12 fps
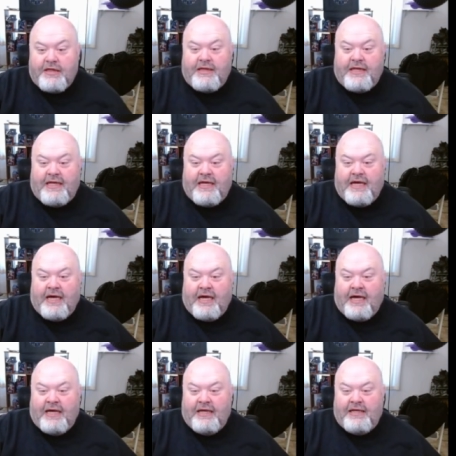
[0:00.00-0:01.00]
the
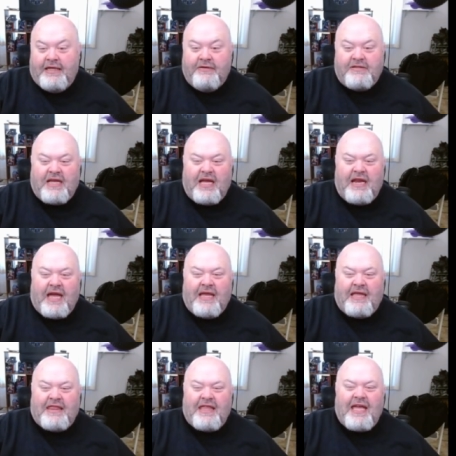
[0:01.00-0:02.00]
uh it was kind of, I
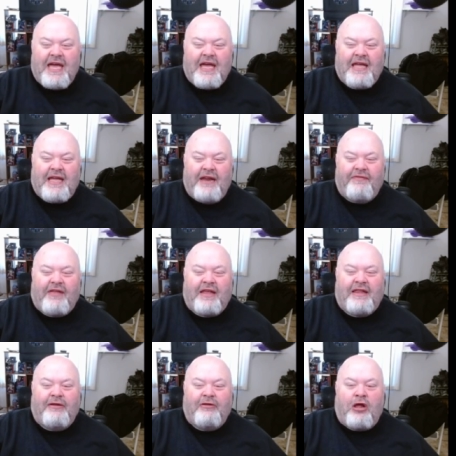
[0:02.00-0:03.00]
think it had kind of like a
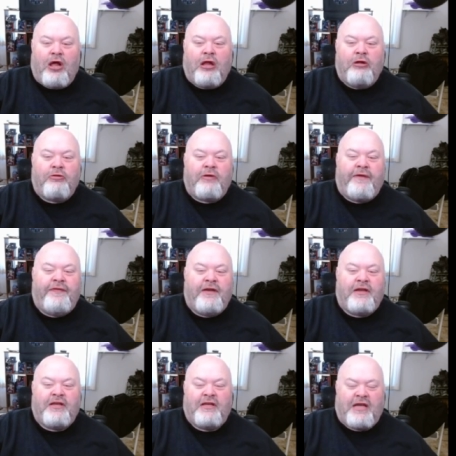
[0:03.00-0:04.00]
little
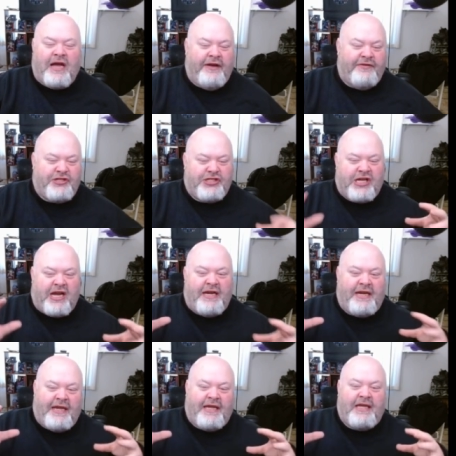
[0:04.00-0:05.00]
holographic kind of
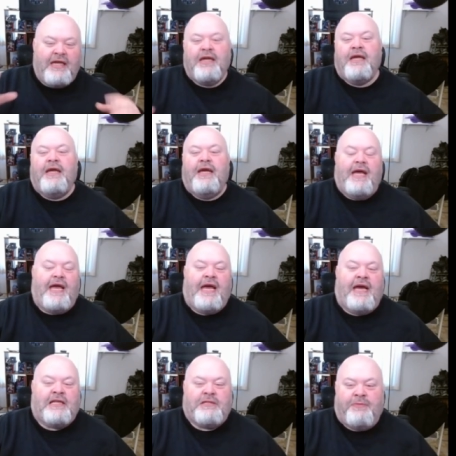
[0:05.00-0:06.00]
shiny
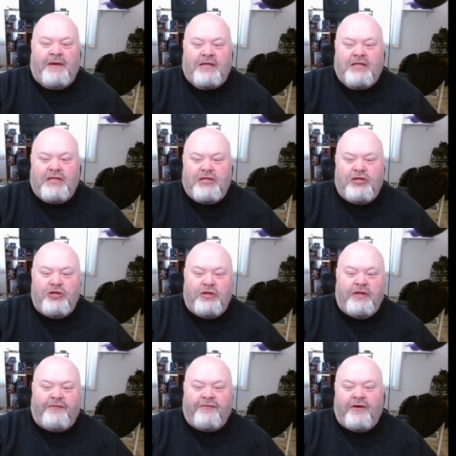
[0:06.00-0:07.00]
aspect to
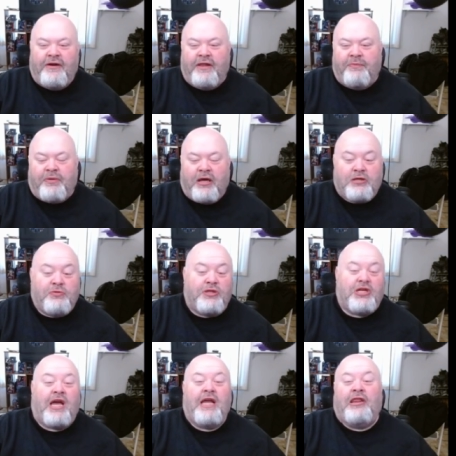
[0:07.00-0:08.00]
the front of the box,
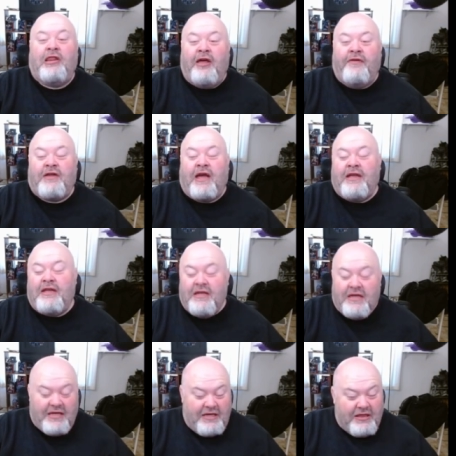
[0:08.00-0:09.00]
which I loved. I
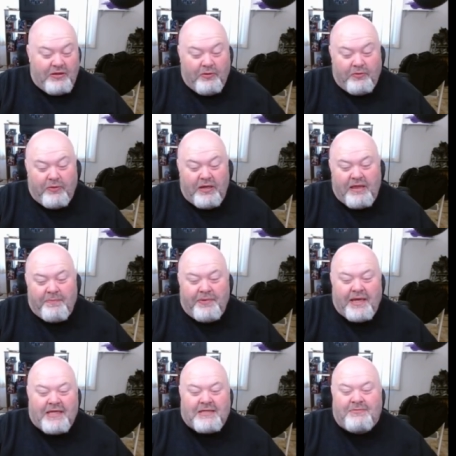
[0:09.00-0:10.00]
the one of the
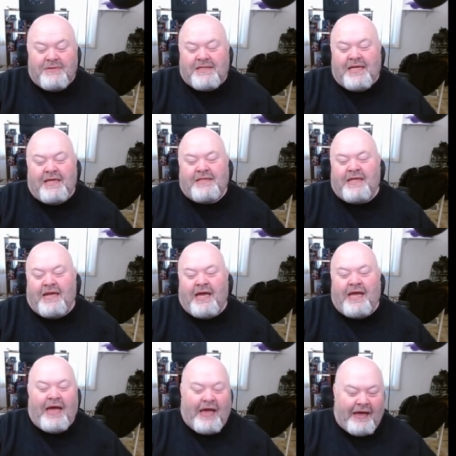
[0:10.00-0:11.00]
biggest mistakes that I
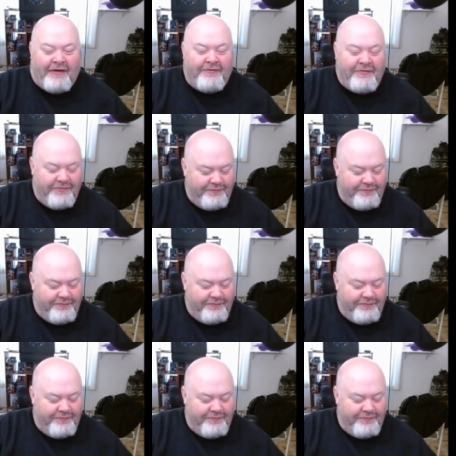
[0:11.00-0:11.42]
have